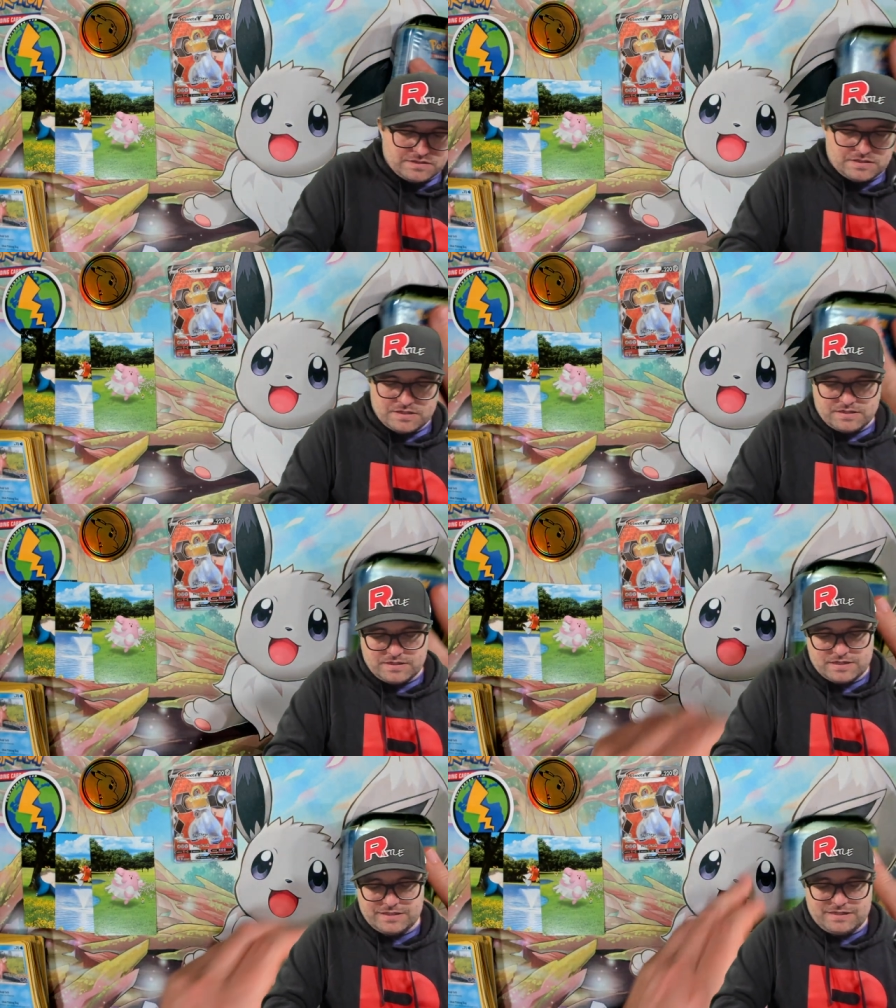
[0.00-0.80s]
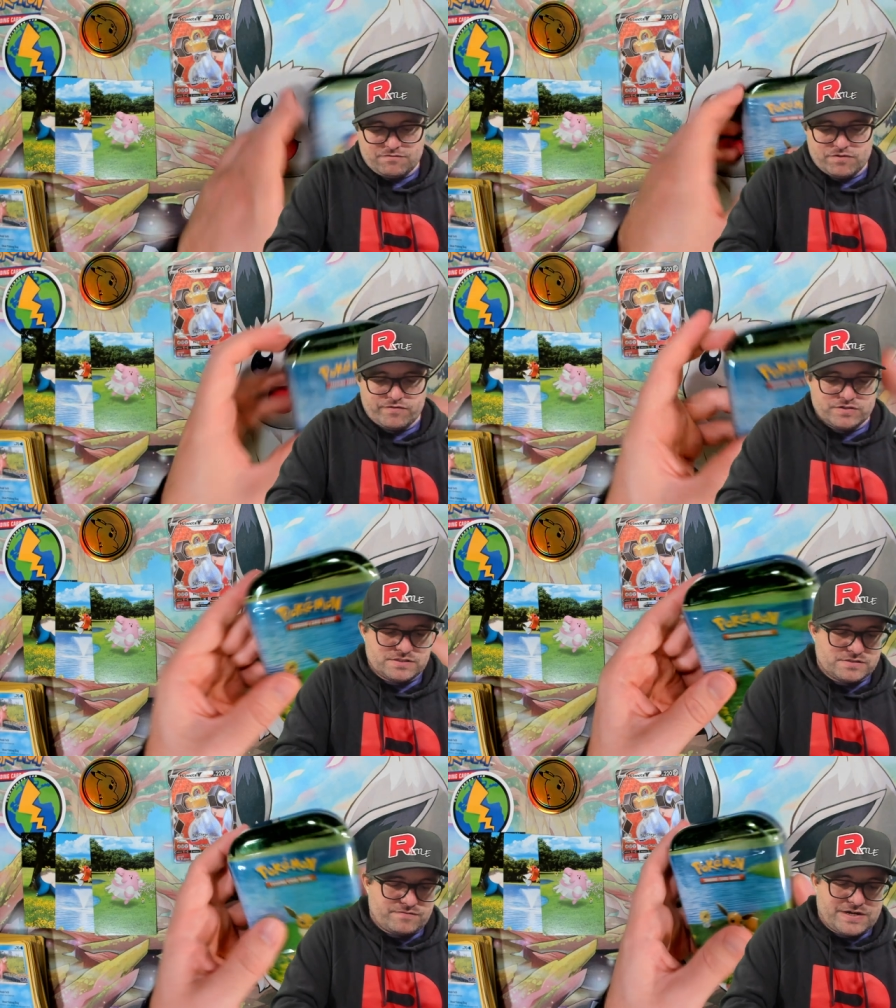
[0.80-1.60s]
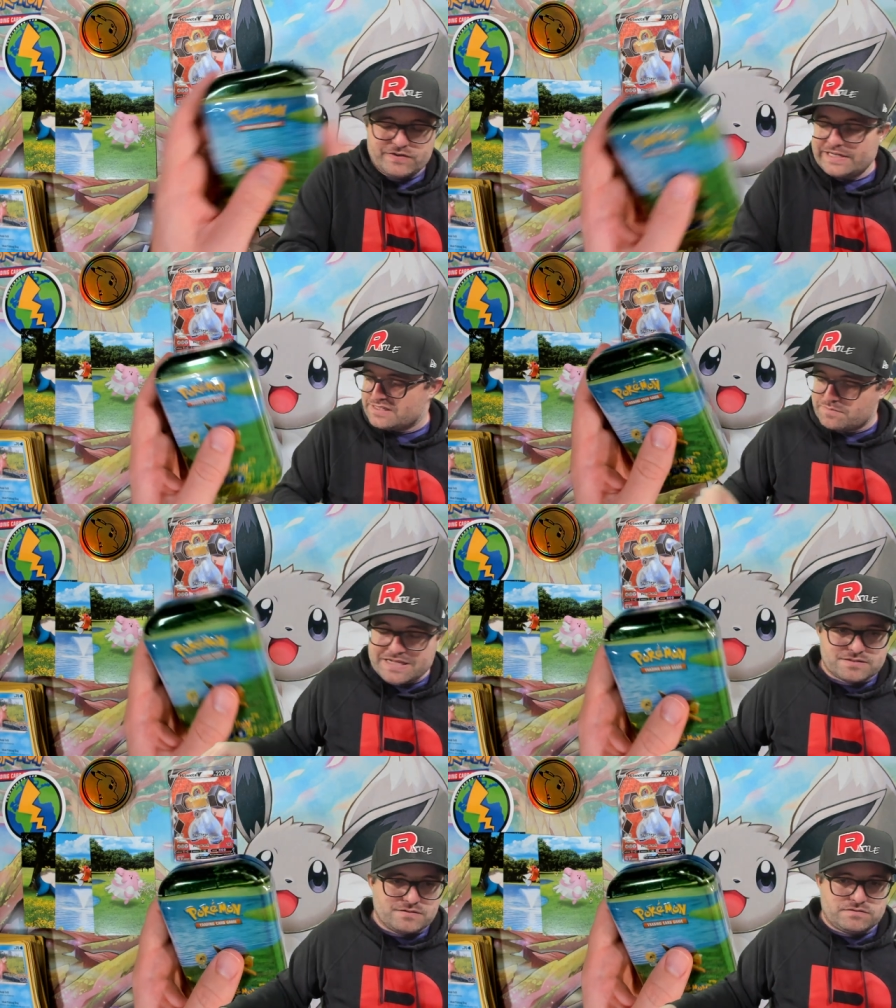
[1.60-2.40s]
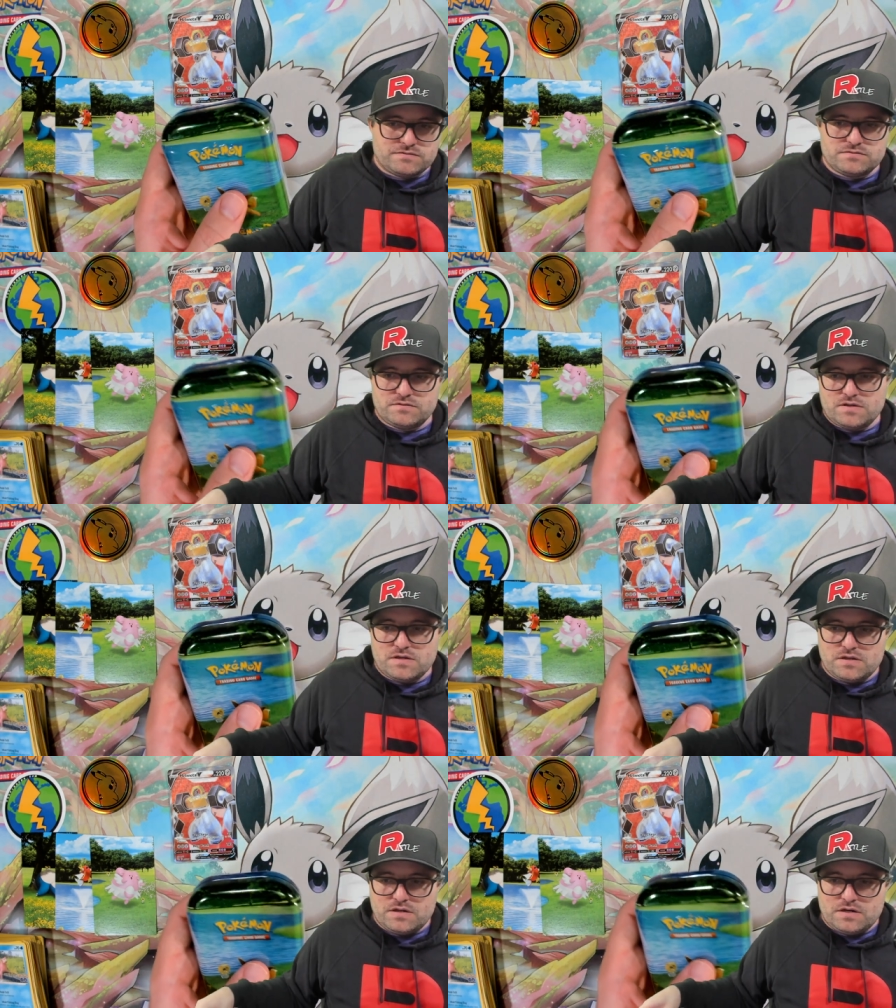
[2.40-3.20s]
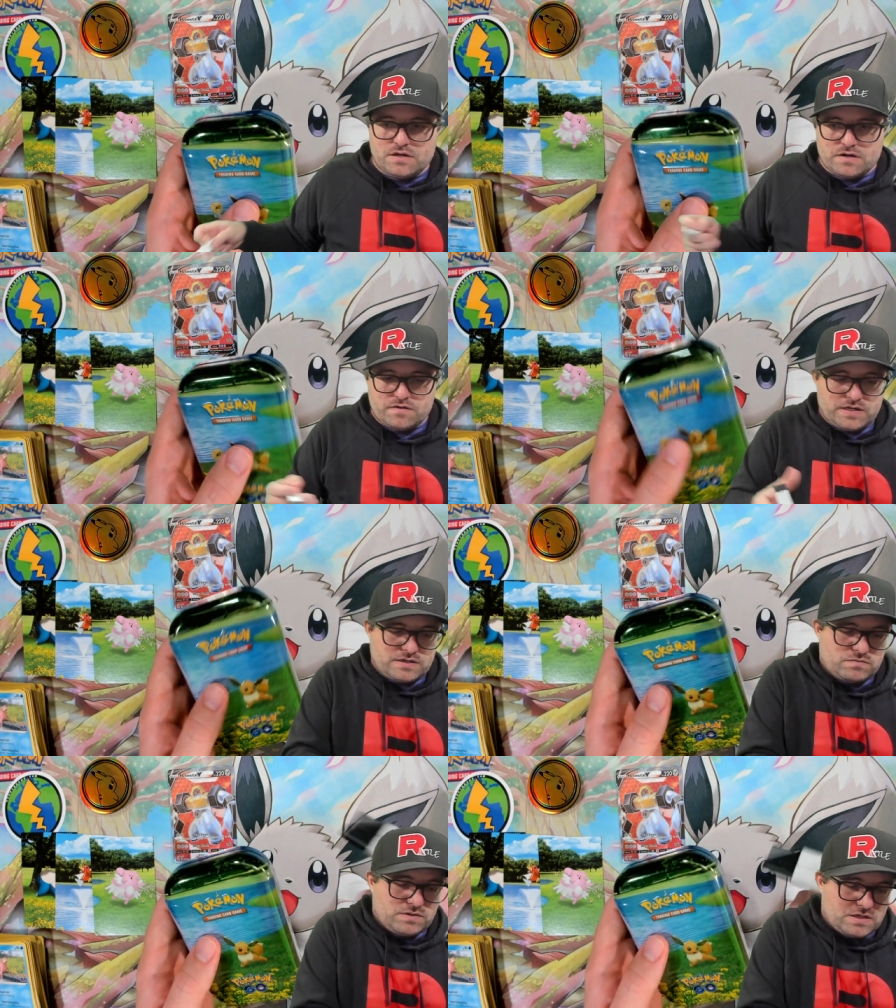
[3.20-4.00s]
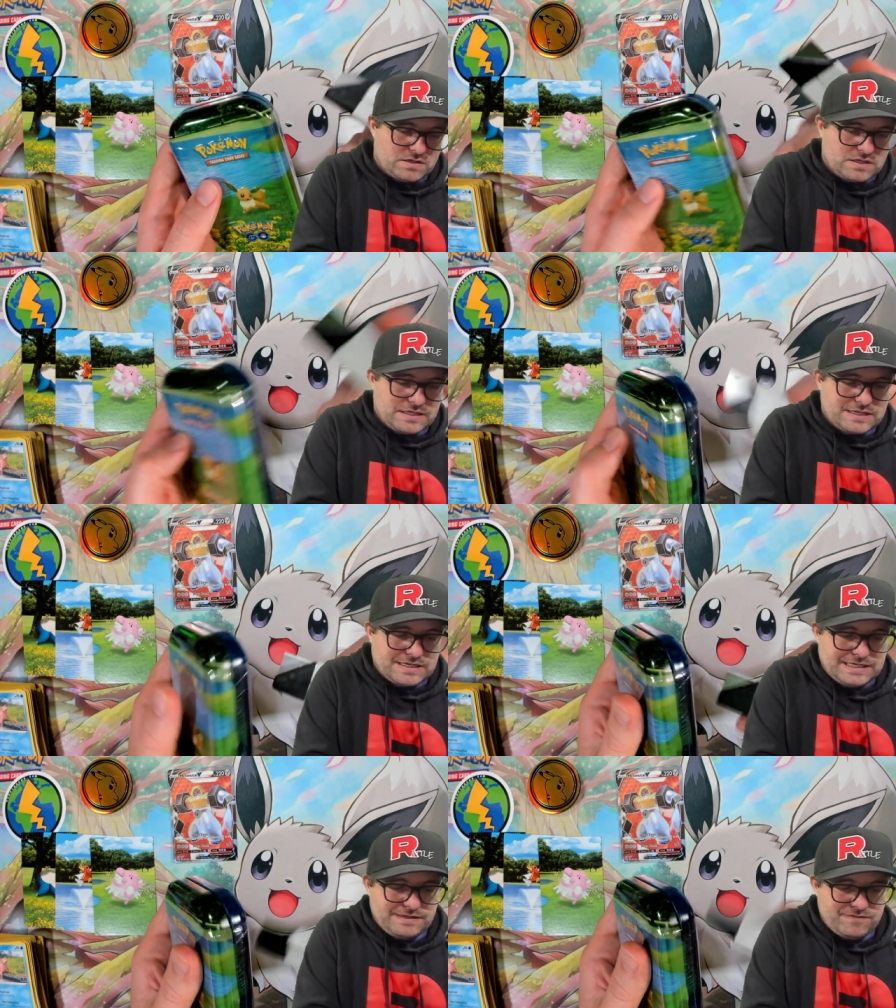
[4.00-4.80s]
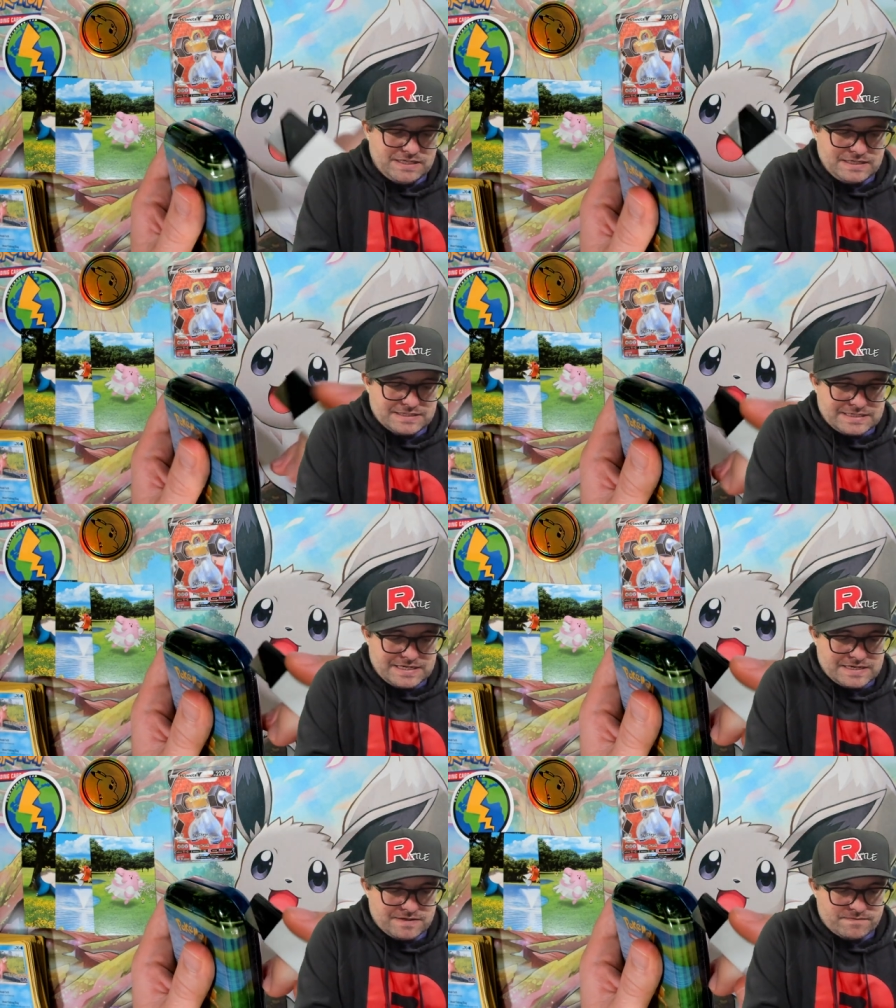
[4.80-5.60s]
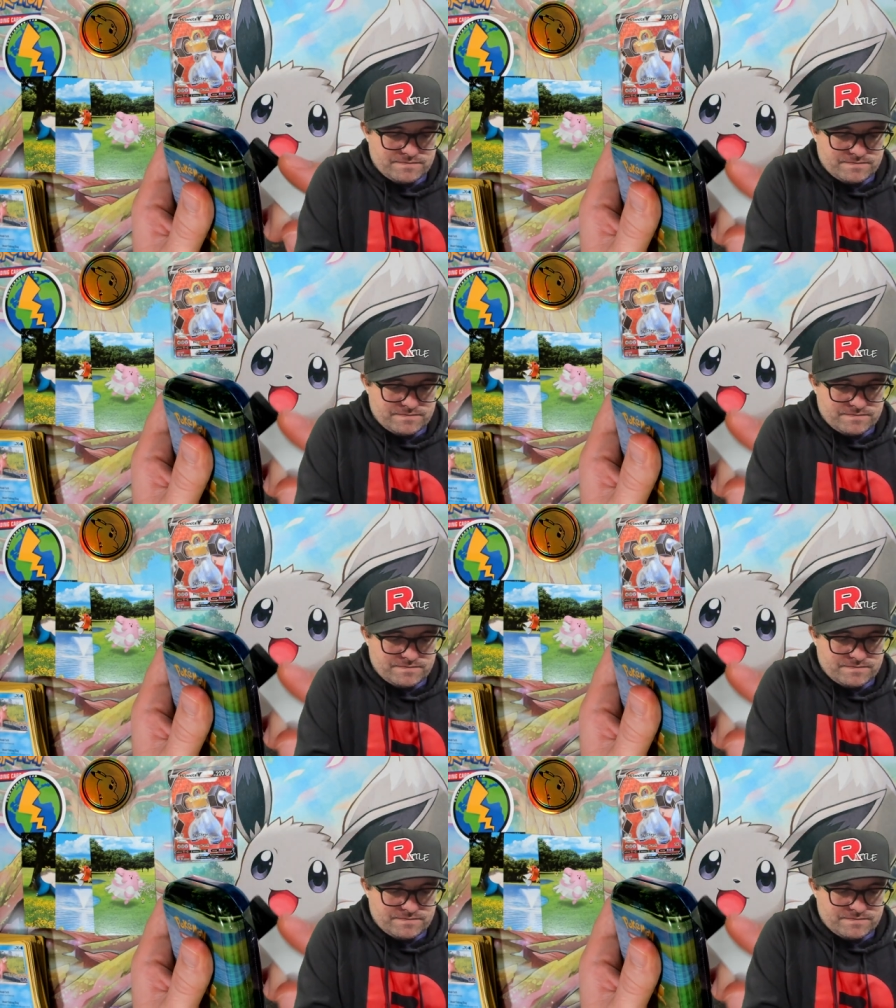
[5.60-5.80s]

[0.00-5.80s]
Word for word: uh, none of the reverses are very expensive. All right, we got an Eevee tin.